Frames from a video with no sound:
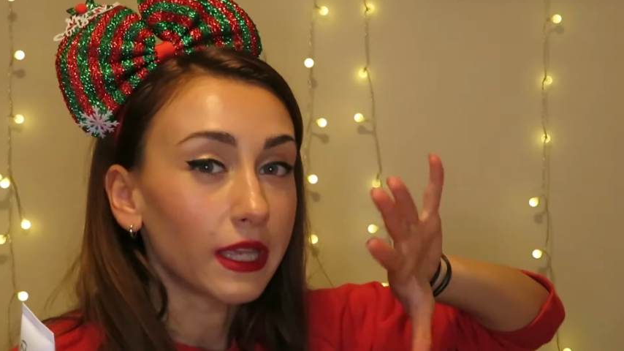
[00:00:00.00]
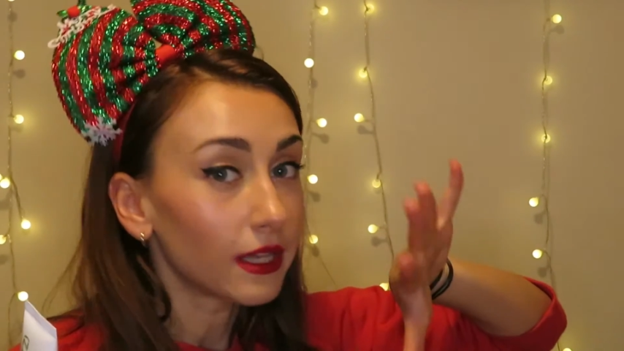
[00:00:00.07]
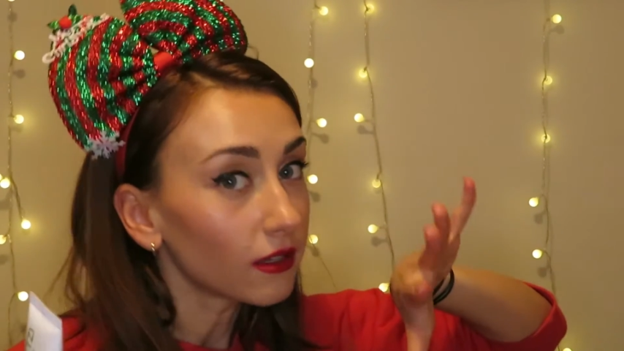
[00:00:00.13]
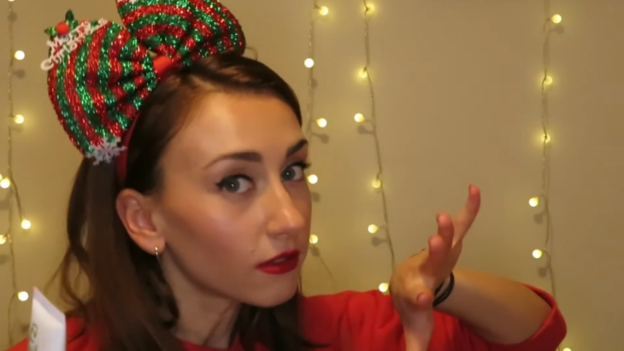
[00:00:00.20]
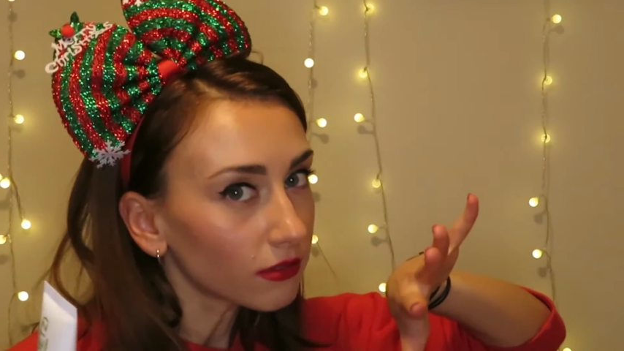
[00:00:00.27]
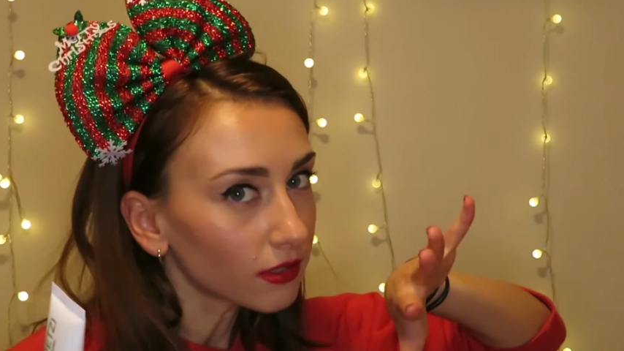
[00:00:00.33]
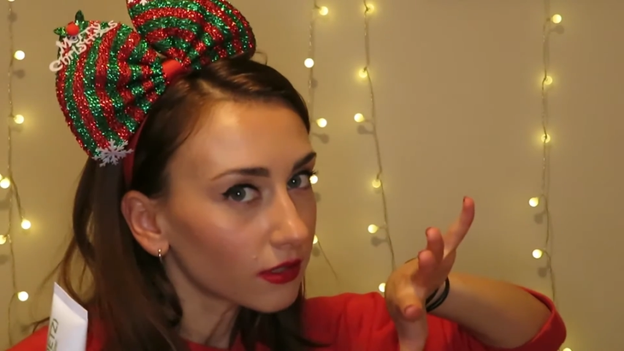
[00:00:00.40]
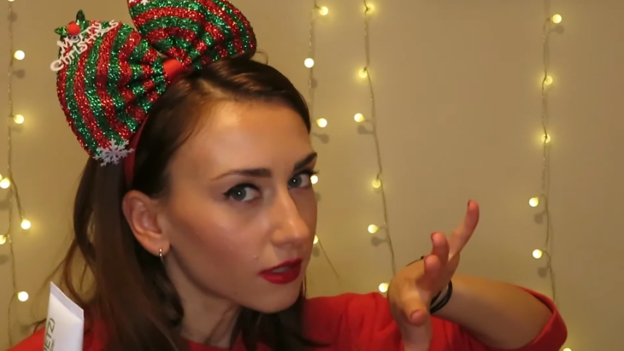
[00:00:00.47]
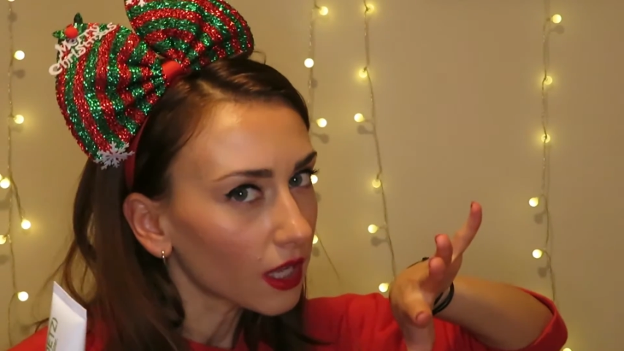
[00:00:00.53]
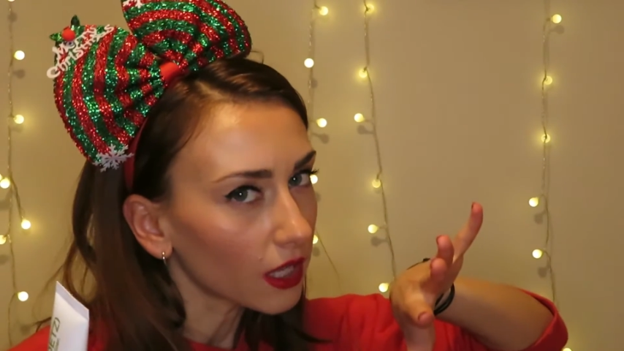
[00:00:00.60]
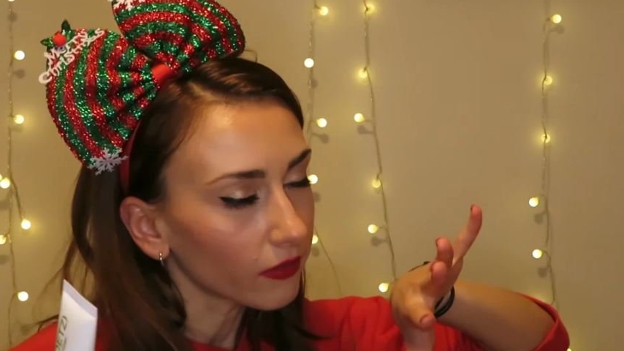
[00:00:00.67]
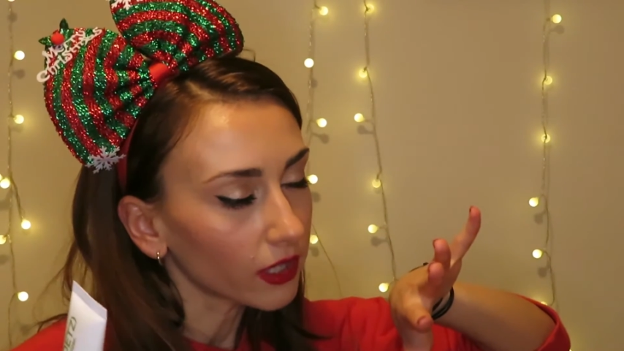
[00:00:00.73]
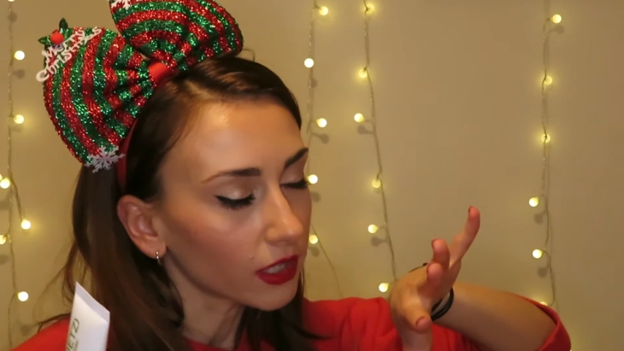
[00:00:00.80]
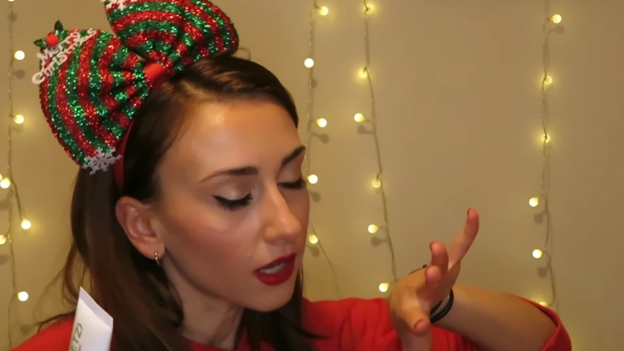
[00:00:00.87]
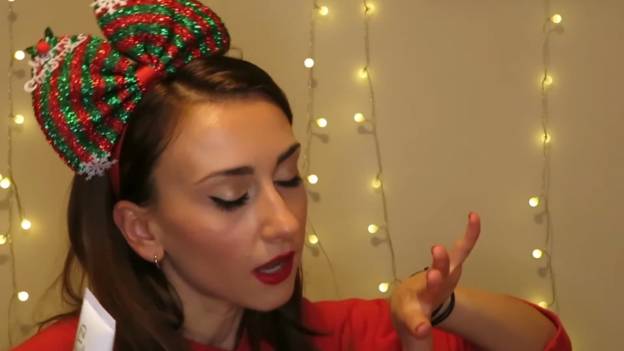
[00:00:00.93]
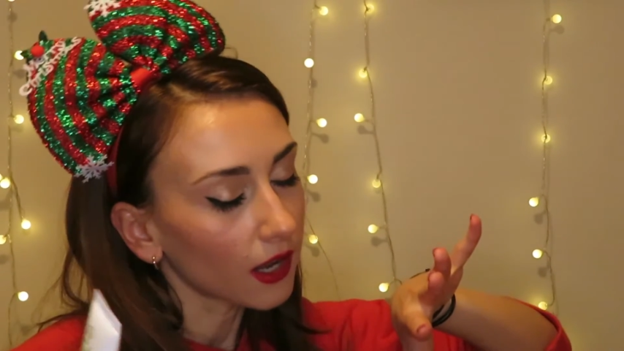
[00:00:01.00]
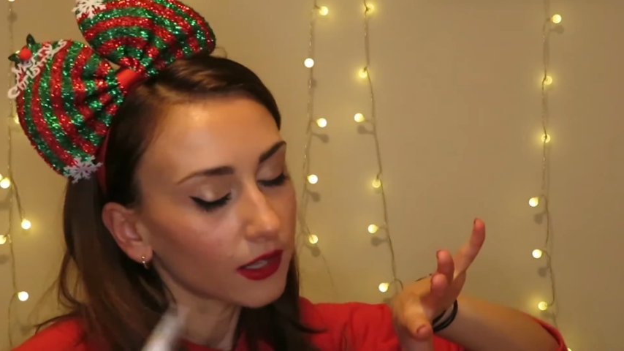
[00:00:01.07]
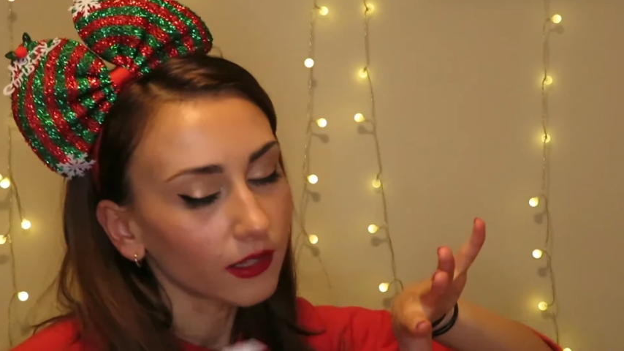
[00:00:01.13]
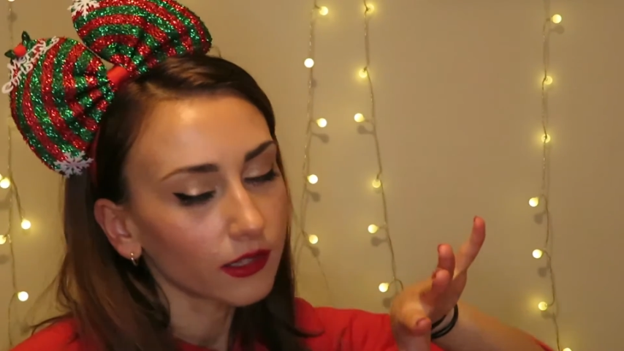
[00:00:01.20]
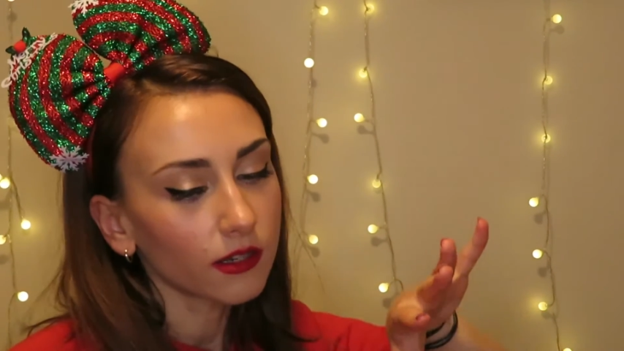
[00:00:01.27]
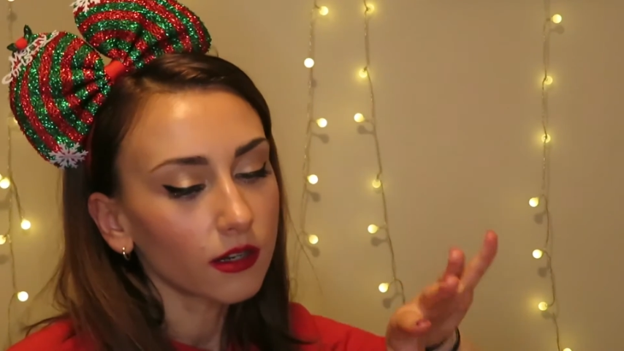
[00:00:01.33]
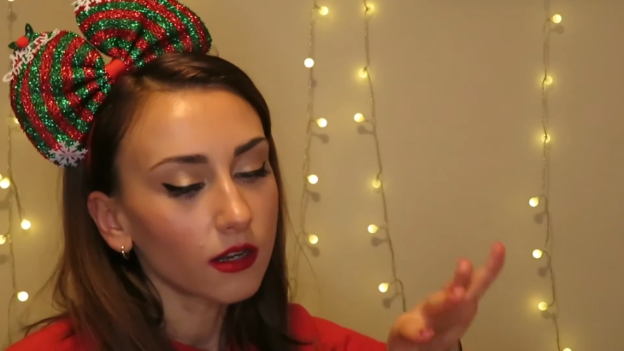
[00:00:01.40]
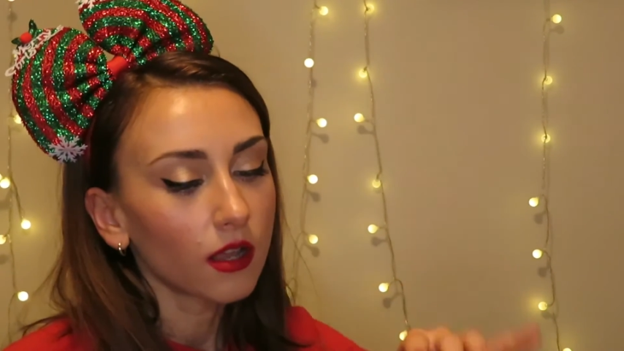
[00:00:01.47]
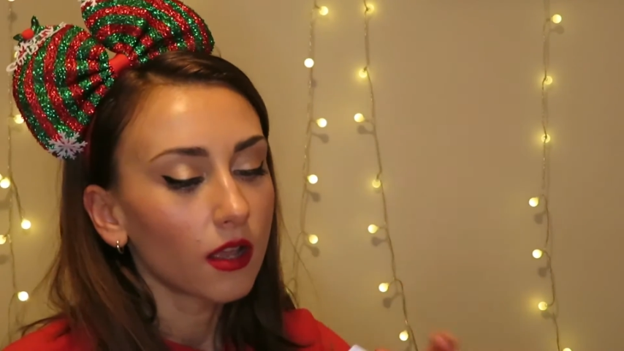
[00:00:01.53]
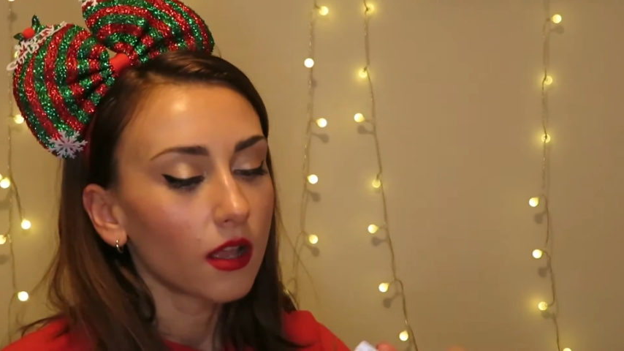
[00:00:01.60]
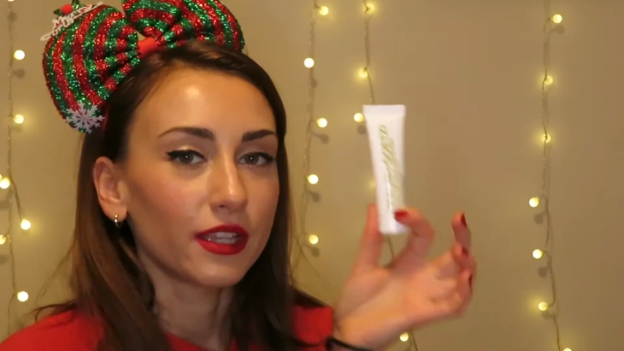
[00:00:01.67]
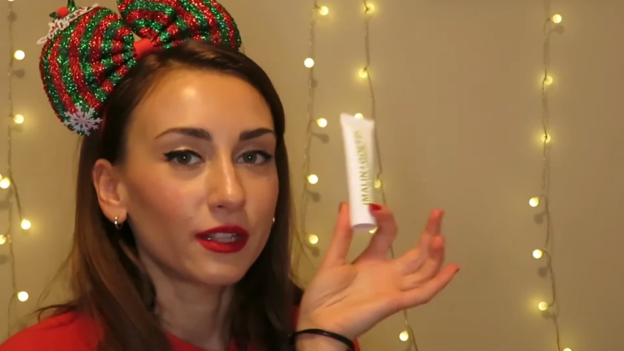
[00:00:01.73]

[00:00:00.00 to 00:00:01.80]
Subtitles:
Kiehl's advent calendar.